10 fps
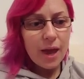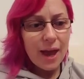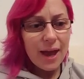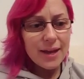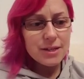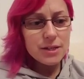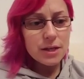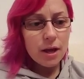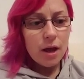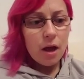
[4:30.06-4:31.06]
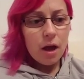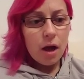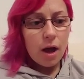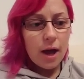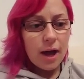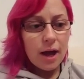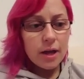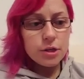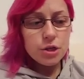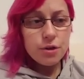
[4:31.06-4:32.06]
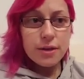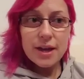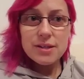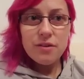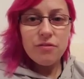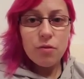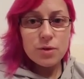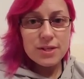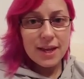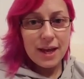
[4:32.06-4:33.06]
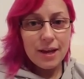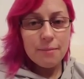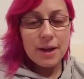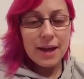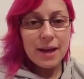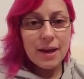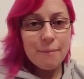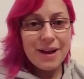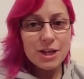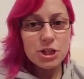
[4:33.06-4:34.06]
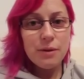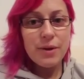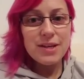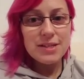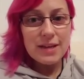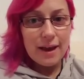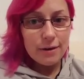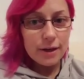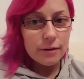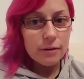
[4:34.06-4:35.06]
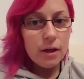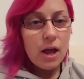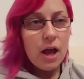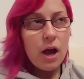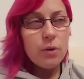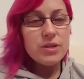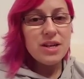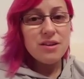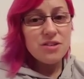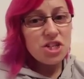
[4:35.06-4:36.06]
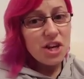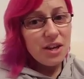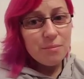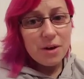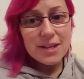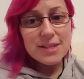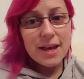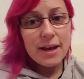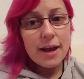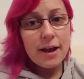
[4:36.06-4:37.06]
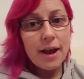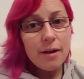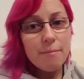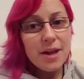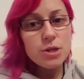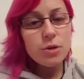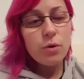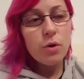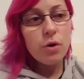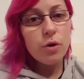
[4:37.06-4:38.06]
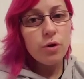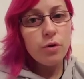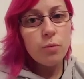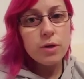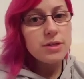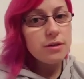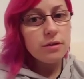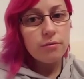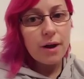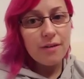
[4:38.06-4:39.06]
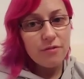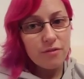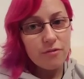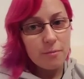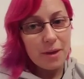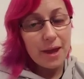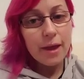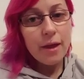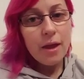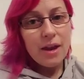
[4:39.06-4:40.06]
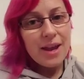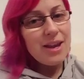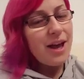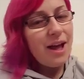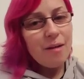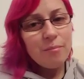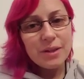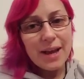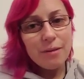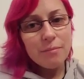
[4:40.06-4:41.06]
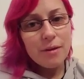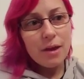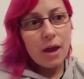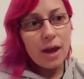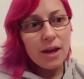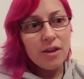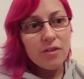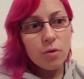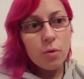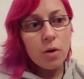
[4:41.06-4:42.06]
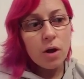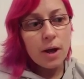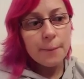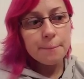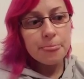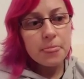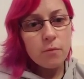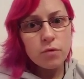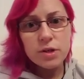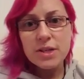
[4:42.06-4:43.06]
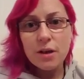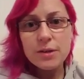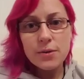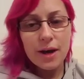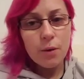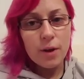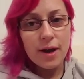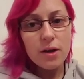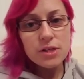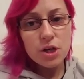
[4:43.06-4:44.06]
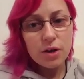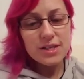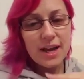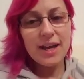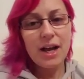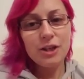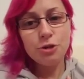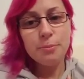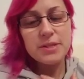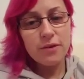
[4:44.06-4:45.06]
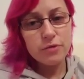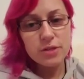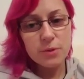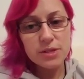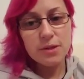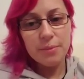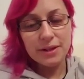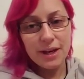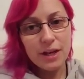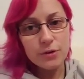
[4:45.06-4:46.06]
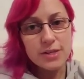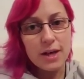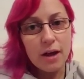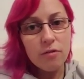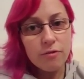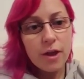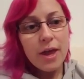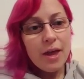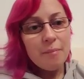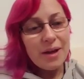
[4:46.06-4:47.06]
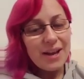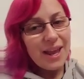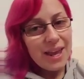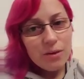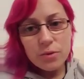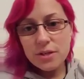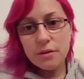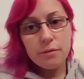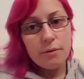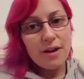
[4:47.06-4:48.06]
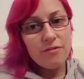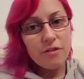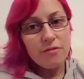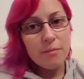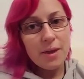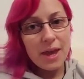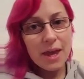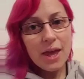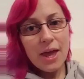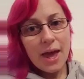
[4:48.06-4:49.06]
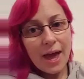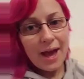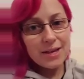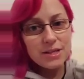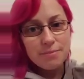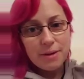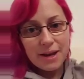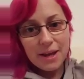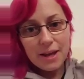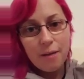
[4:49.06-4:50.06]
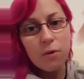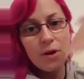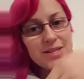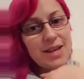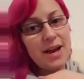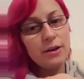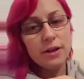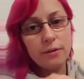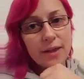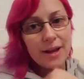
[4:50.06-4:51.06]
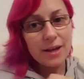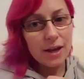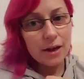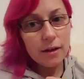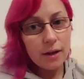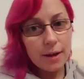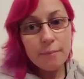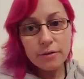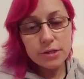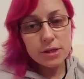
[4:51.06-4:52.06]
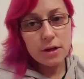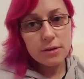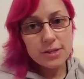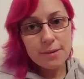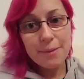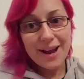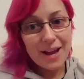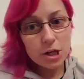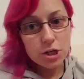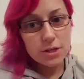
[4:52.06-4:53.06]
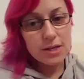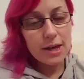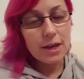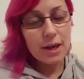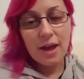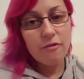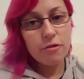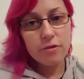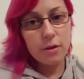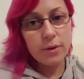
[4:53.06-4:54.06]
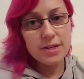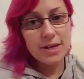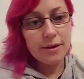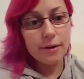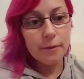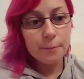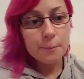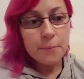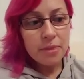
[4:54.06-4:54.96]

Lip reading: And 2014, my income actually went downhill. I was in a shitty mindset and I had a mentor who wasn't the right fit for me. Now, you can't blame any of your results on anyone else. You've got to take 100% responsibility yourself. But he wasn't the right fit for me. And my income went downhill that year, and my results and my action taking, everything went downhill.